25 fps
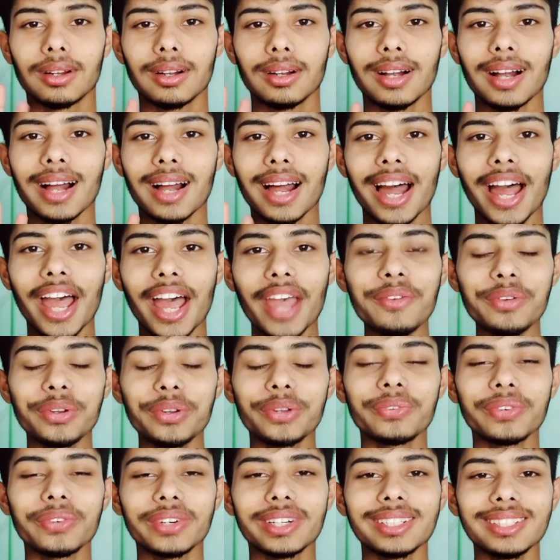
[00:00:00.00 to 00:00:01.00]
Hi
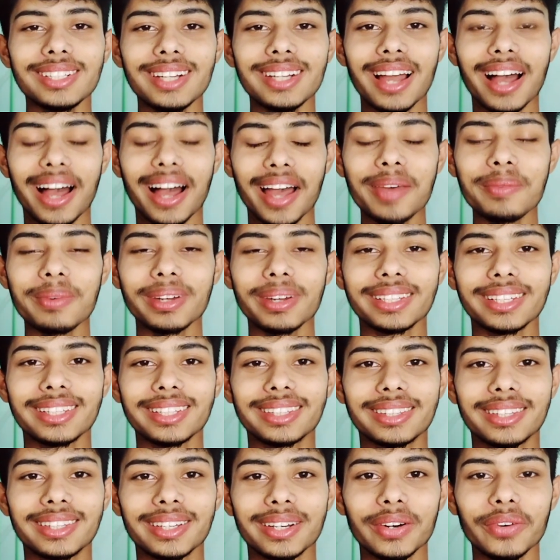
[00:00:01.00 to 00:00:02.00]
everyone, I am
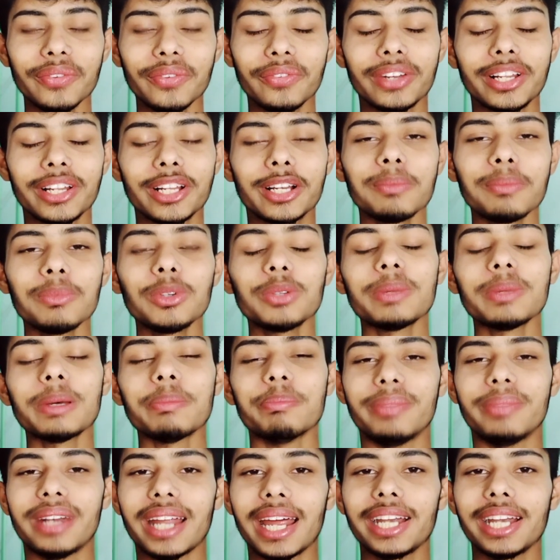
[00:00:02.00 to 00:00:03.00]
Aditya. Welcome to my
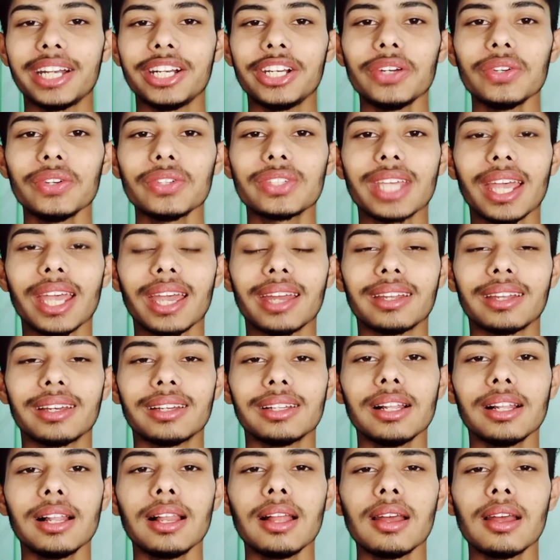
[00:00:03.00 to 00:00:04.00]
brand new channel.
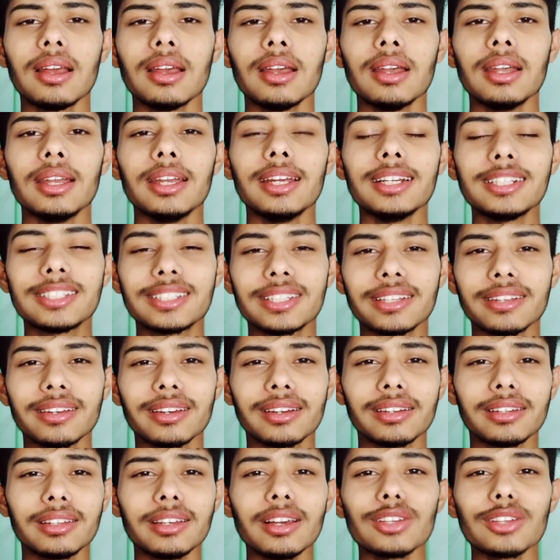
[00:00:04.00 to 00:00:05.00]
It's really
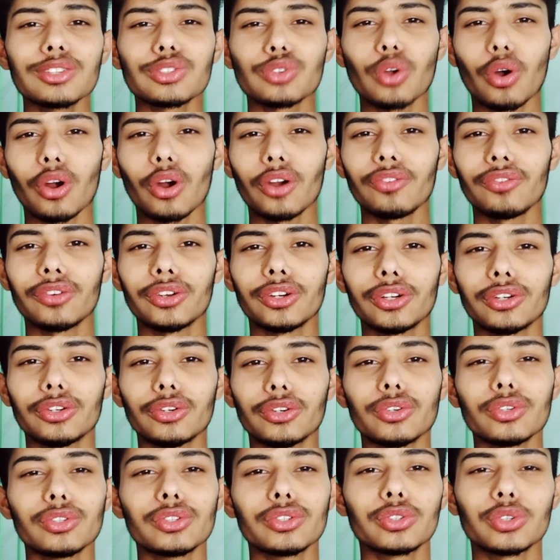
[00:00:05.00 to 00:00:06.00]
a short video
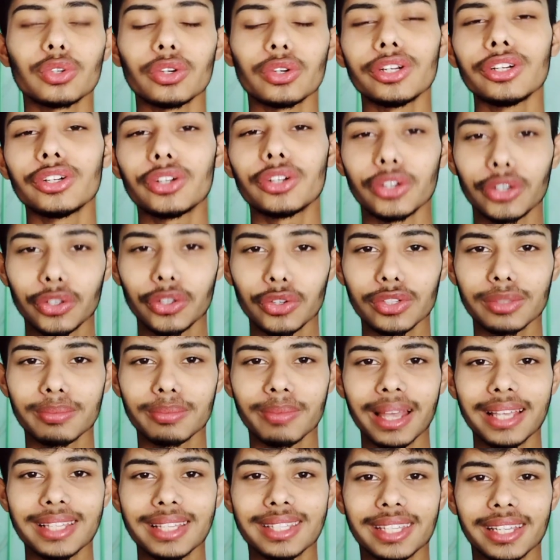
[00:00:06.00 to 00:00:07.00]
to introduce
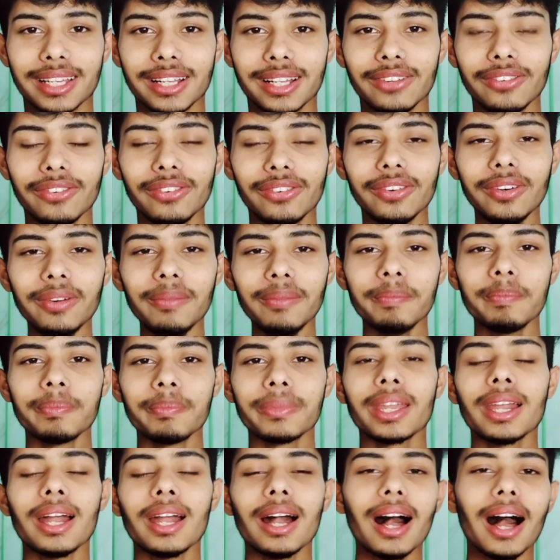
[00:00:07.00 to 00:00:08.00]
myself.
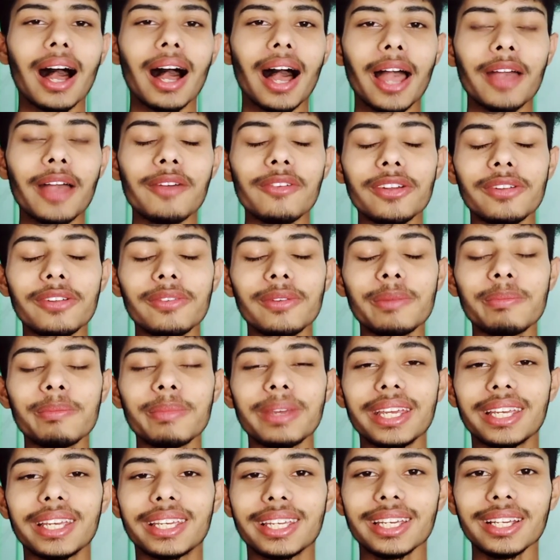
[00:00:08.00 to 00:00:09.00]
I will be
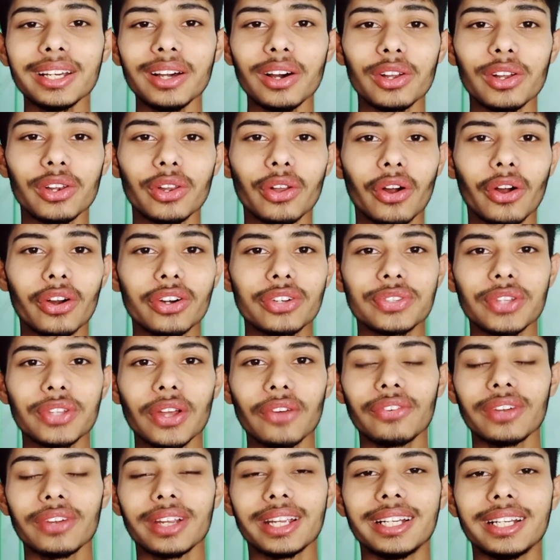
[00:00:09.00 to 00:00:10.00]
making a lots of
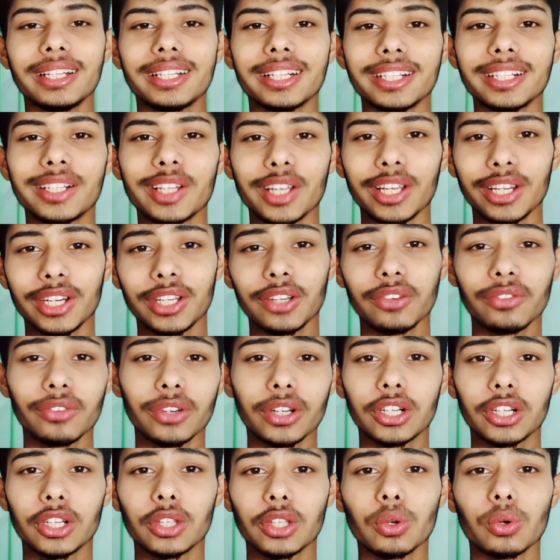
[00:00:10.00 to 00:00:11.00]
entertaining
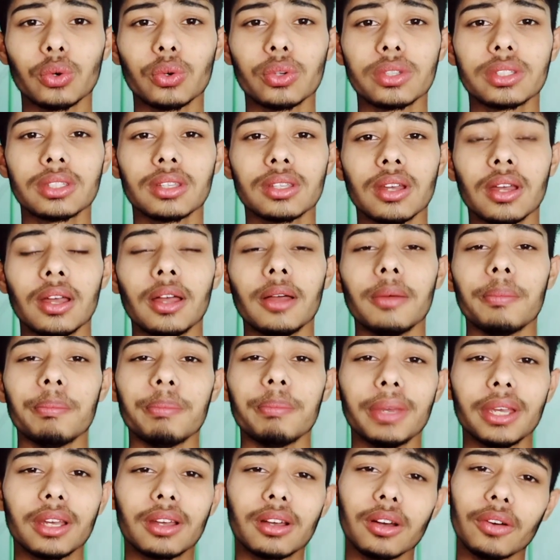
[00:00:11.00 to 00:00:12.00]
videos,
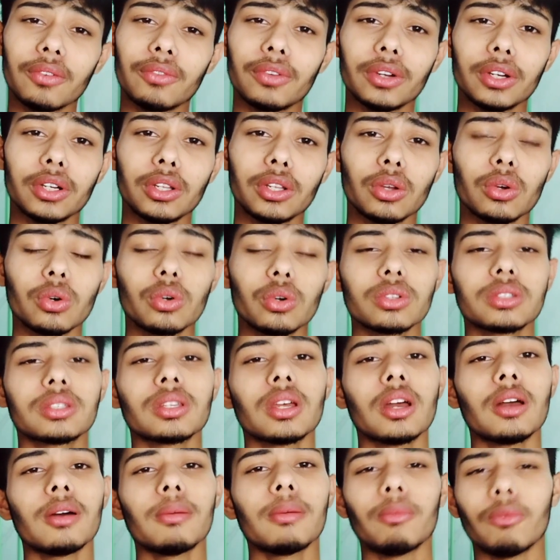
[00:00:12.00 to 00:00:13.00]
makeup videos,
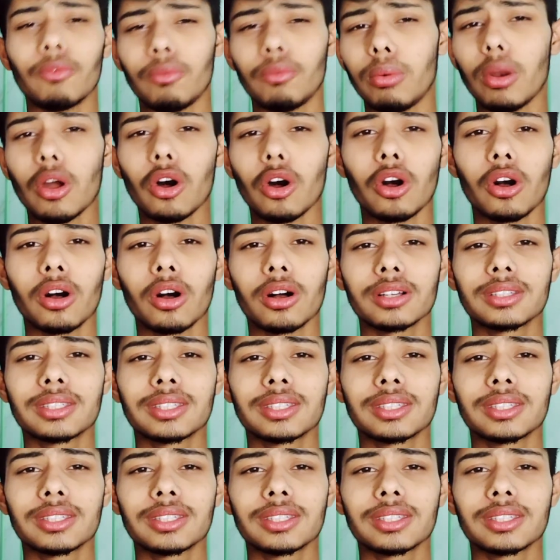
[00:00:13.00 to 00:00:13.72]
vlogs,